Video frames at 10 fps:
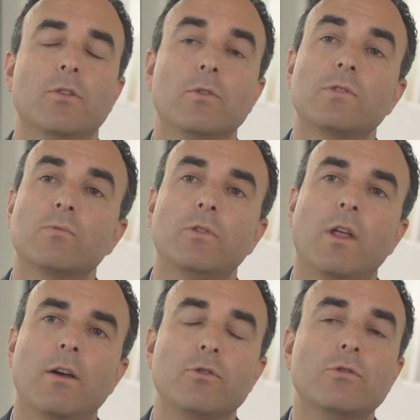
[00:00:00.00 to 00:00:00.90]
Those
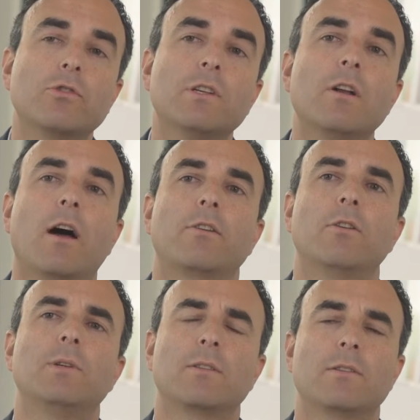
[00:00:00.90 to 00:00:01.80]
will usually not
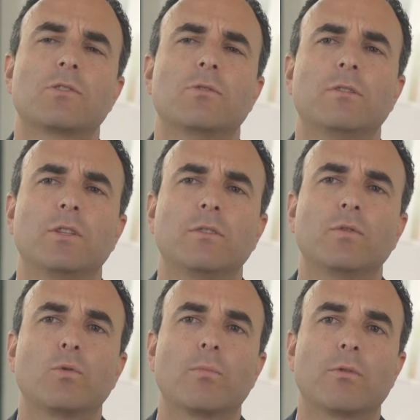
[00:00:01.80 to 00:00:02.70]
go into the certificate of
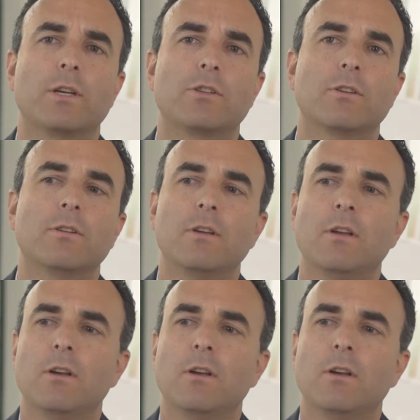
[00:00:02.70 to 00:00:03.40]
incorporation.